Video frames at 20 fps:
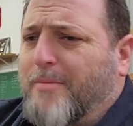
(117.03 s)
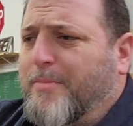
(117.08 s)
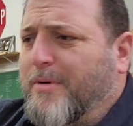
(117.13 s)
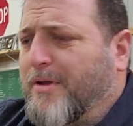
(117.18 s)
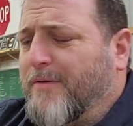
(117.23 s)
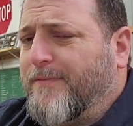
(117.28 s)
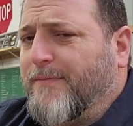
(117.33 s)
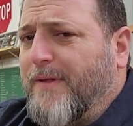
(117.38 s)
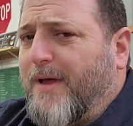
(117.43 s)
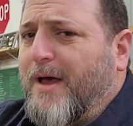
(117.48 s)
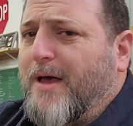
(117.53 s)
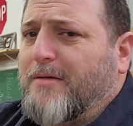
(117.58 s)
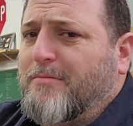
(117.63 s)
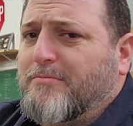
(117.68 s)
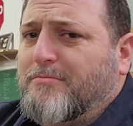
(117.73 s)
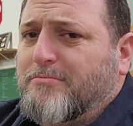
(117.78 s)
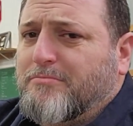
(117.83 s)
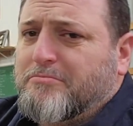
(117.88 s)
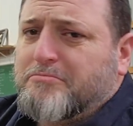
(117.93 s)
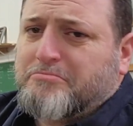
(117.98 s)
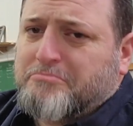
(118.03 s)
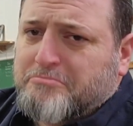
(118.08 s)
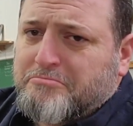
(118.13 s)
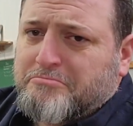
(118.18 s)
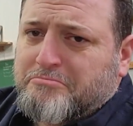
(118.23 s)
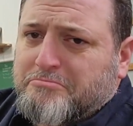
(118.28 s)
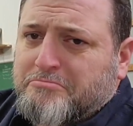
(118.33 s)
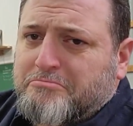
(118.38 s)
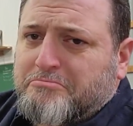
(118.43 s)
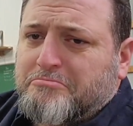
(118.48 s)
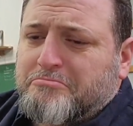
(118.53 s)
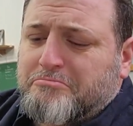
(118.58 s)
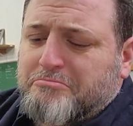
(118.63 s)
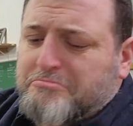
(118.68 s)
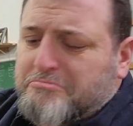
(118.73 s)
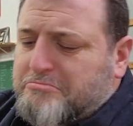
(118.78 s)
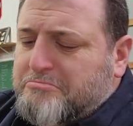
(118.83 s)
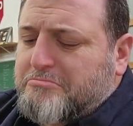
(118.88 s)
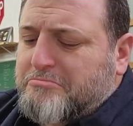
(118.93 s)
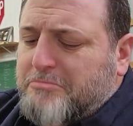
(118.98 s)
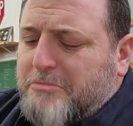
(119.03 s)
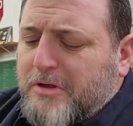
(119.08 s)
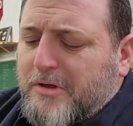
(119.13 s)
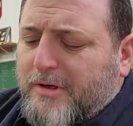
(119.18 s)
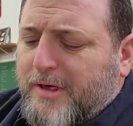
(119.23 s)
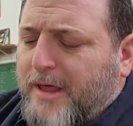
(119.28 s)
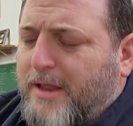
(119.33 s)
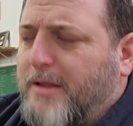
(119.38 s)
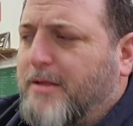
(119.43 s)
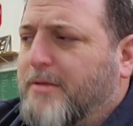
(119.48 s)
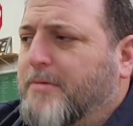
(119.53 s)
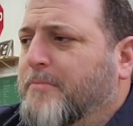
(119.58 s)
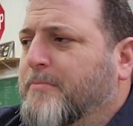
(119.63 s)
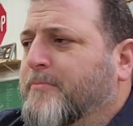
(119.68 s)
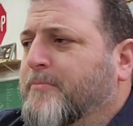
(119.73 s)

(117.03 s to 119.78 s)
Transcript: But if not, you'll get it.